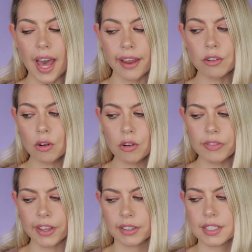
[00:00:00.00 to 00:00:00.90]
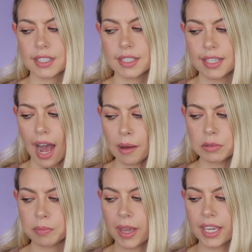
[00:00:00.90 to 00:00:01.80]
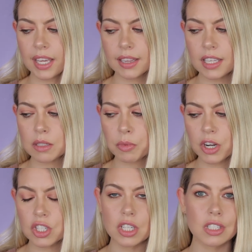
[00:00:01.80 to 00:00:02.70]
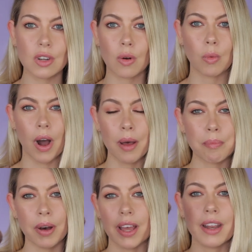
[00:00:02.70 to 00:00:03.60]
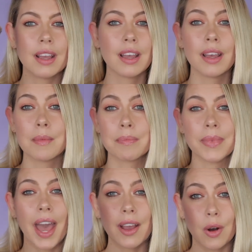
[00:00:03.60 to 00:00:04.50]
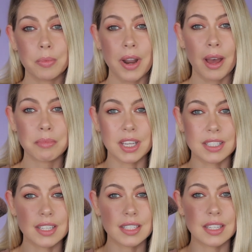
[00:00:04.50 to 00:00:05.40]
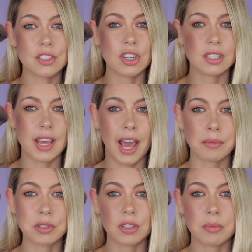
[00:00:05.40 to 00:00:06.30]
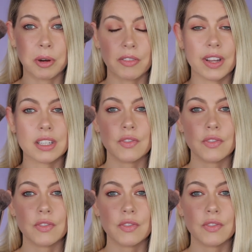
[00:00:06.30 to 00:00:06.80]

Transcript: I don't know if they stopped making these brushes or what, but I hope not, because this is just absolutely perfect.